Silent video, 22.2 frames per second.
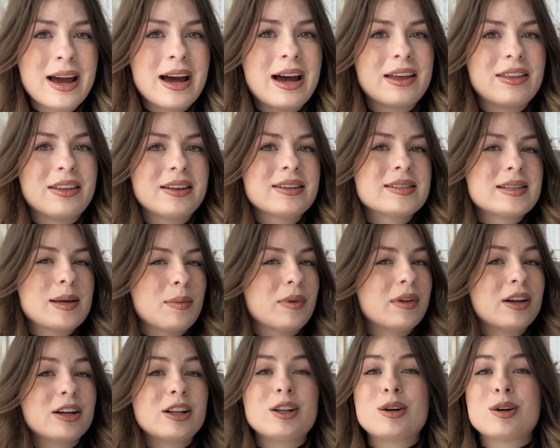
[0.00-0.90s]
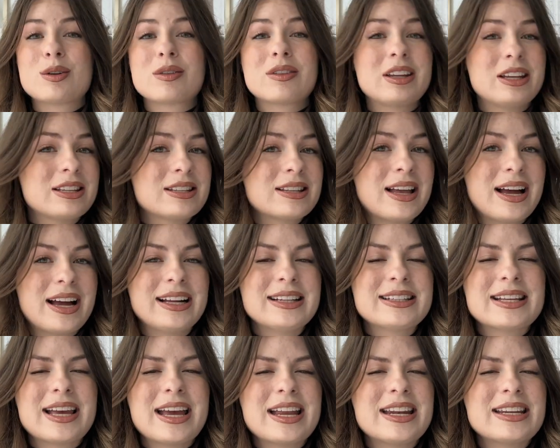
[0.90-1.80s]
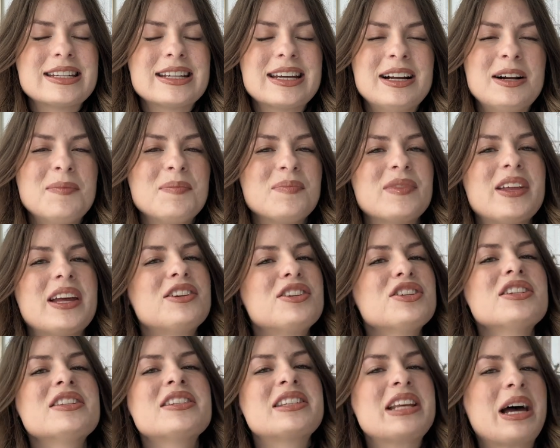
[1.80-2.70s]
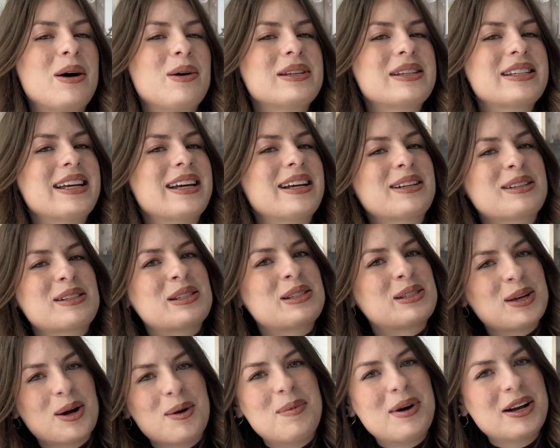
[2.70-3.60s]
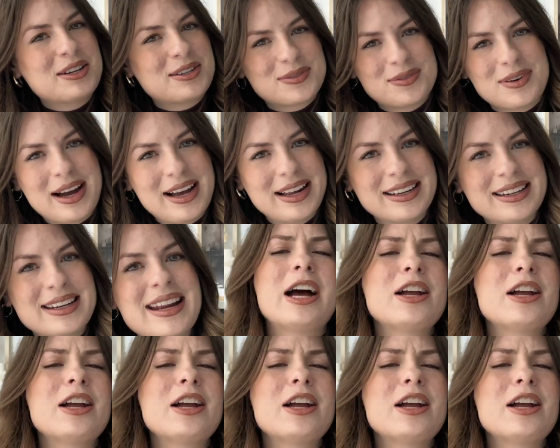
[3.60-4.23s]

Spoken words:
I think something along these lines, and that just sounds like so much fun.